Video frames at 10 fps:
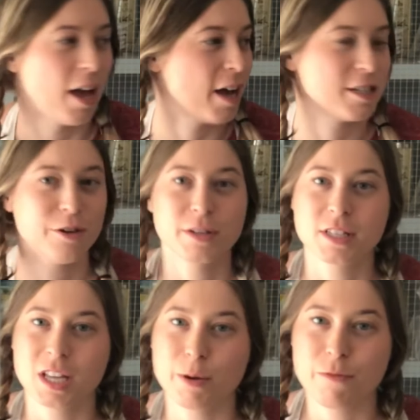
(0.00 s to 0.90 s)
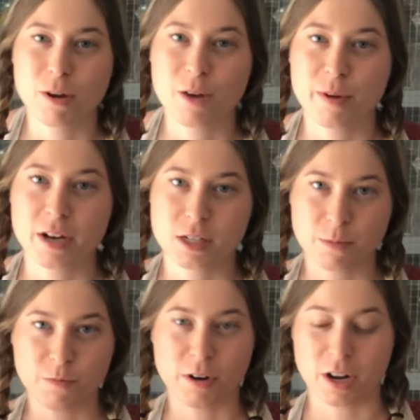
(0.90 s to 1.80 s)
As you can see, we've rearranged
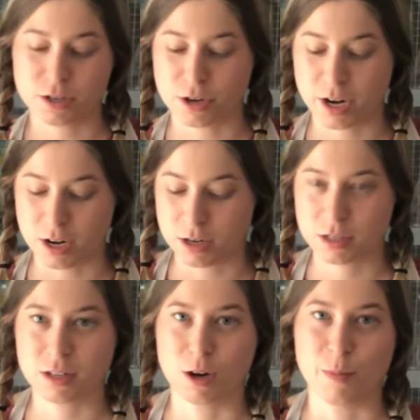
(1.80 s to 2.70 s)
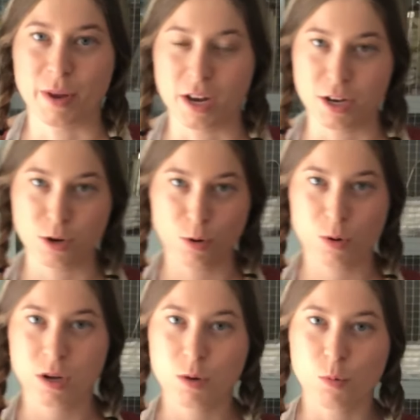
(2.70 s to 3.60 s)
some furniture here, so I'm in a new
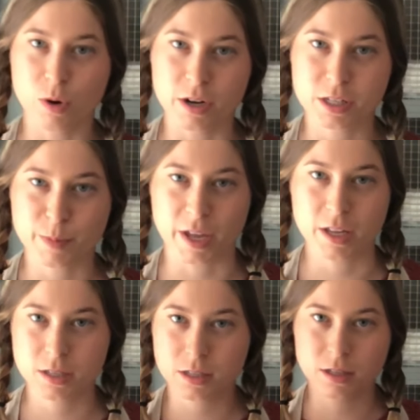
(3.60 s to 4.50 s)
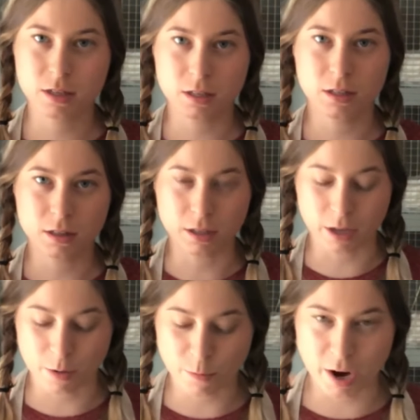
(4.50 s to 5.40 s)
workspace,
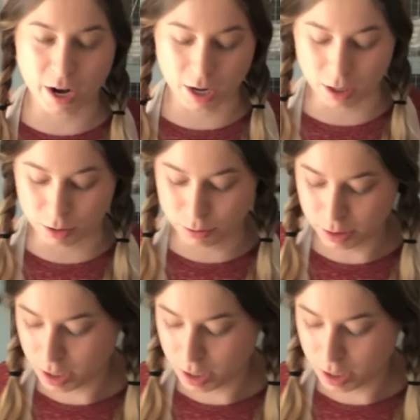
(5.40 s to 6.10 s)
looking right at you.